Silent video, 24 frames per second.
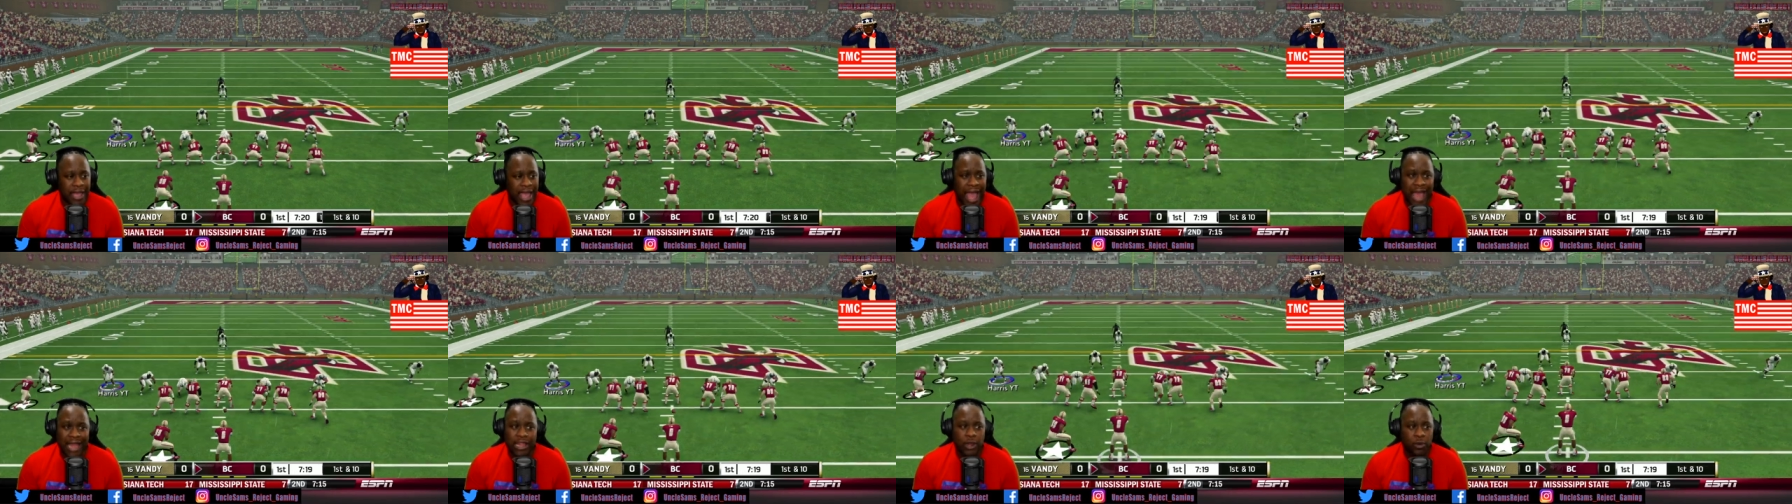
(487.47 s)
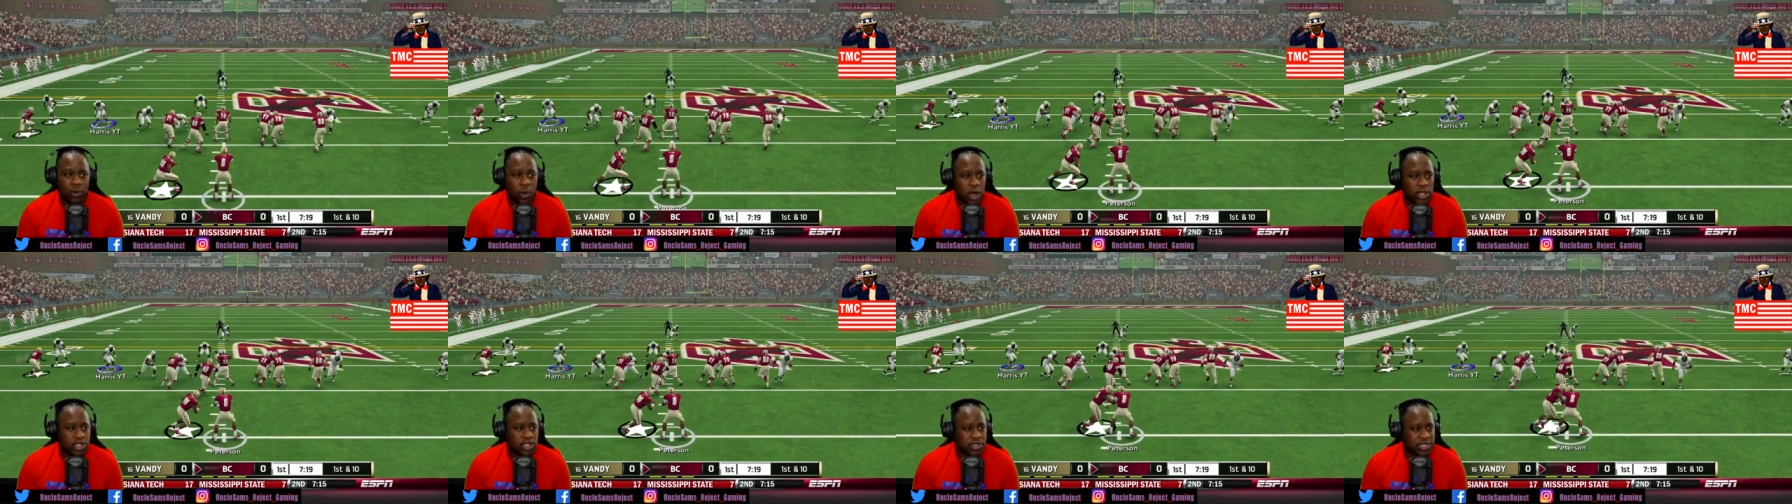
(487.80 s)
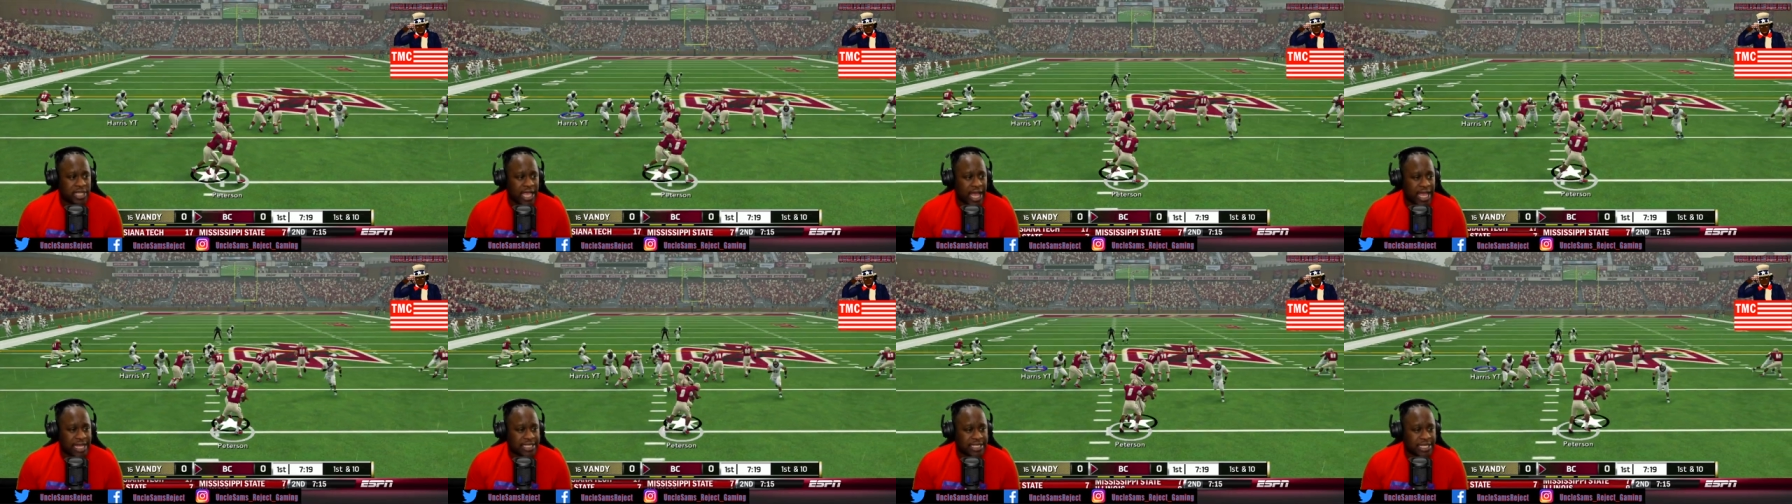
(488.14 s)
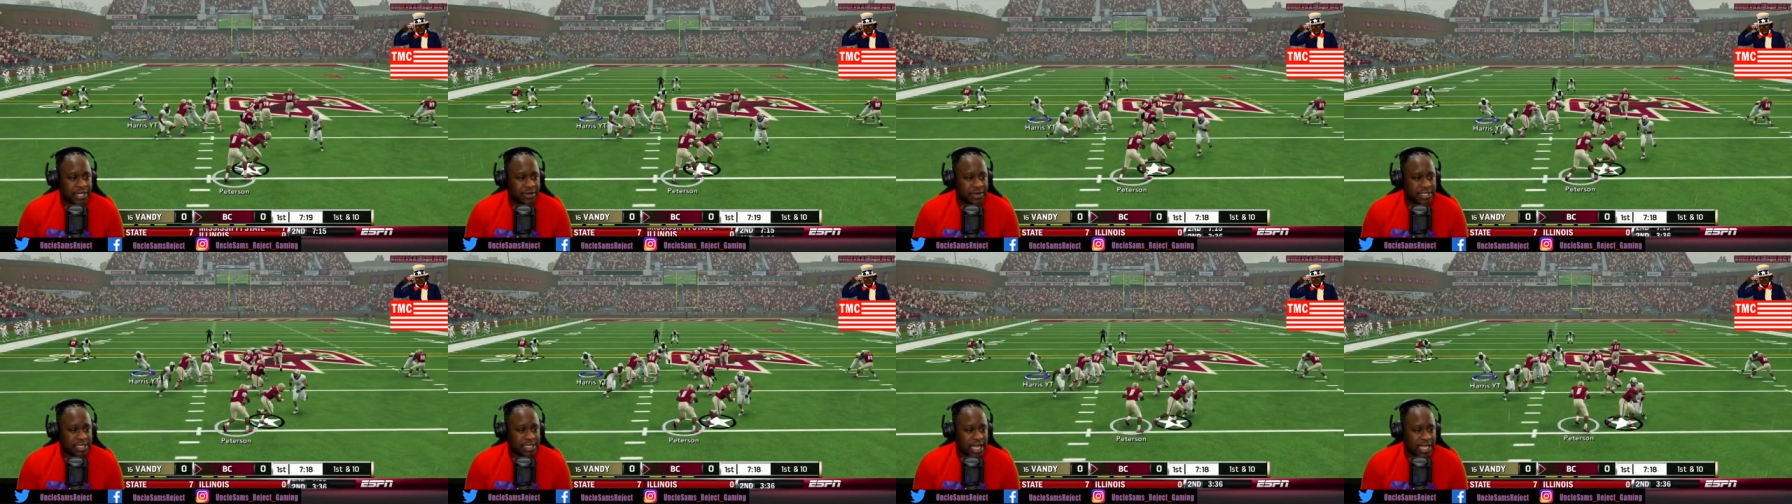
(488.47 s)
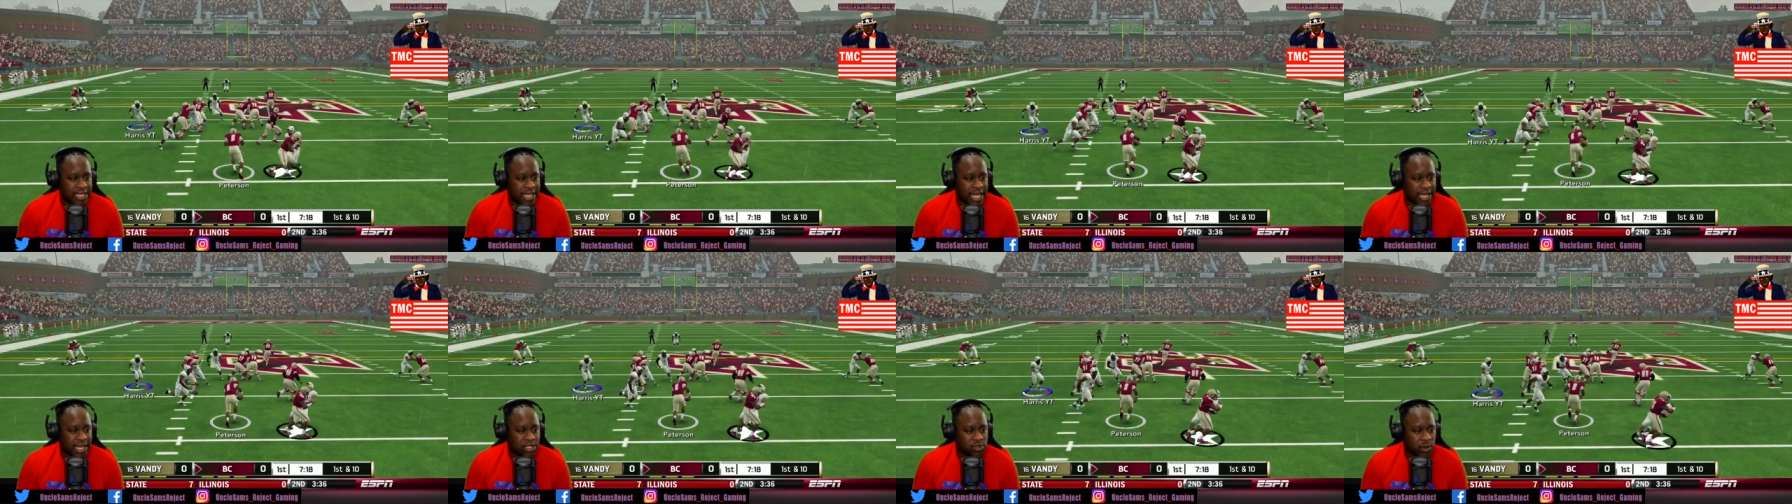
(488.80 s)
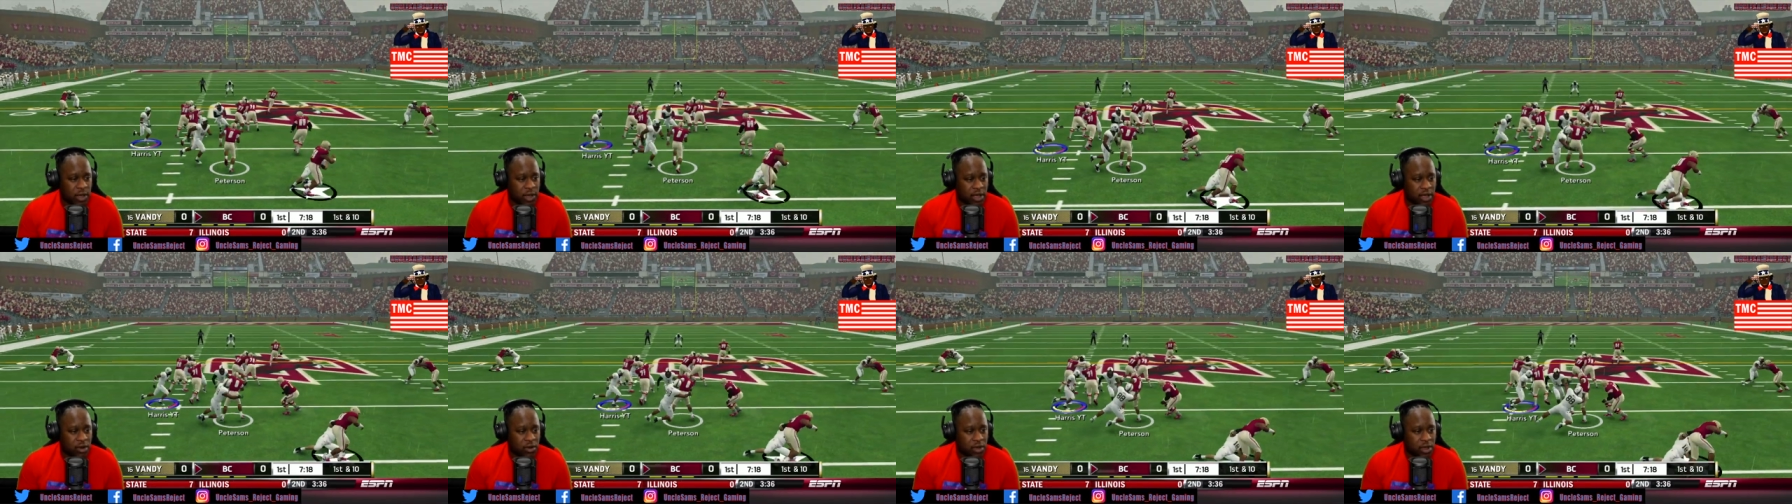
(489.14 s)
I mean, Allan Walters has series like
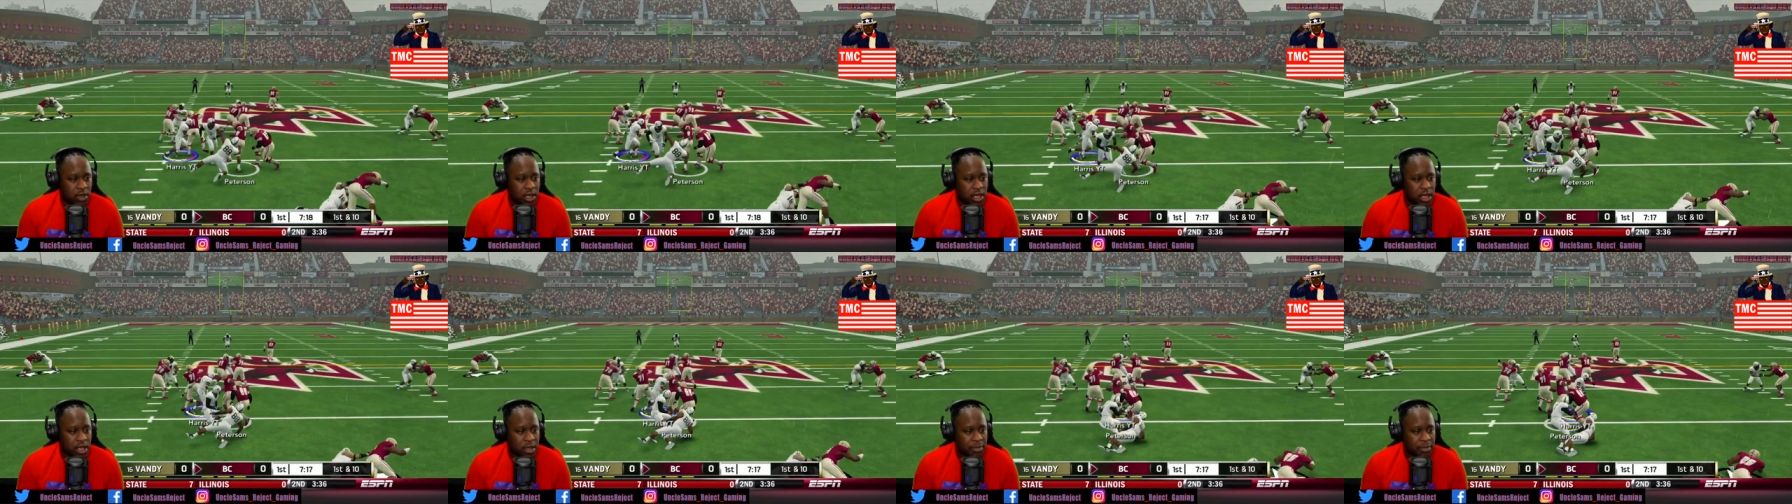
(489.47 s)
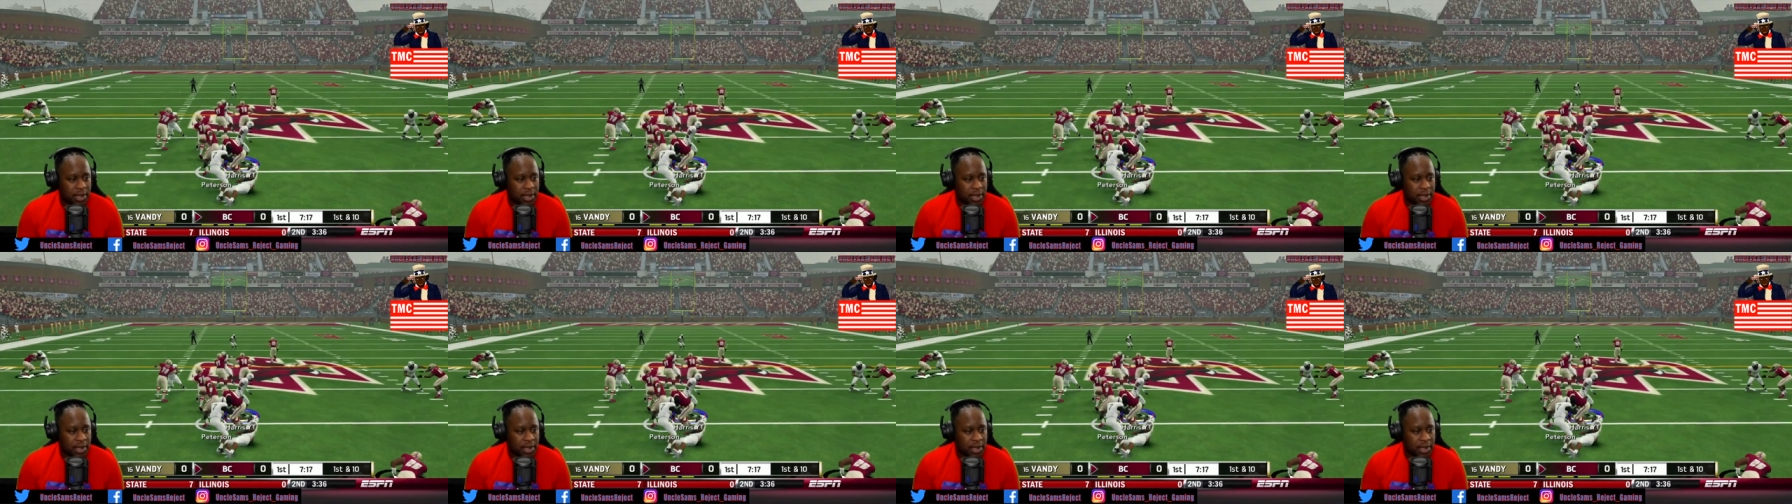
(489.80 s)
that as well.